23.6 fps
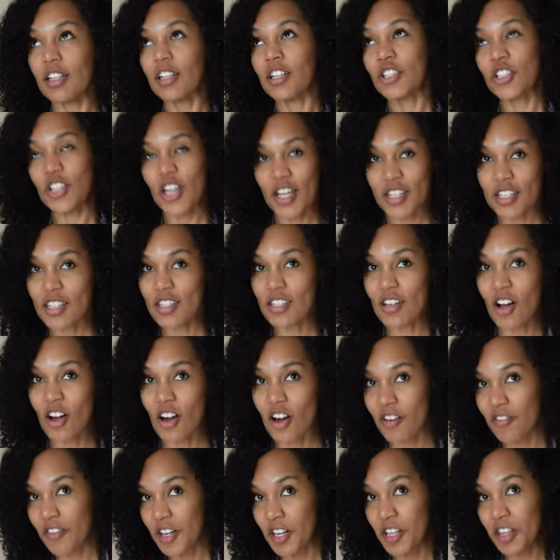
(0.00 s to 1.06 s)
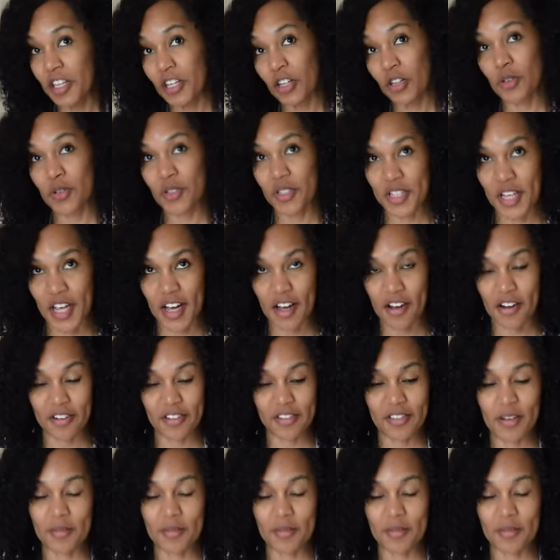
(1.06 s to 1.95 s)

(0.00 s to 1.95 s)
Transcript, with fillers: chances are if anything goes down,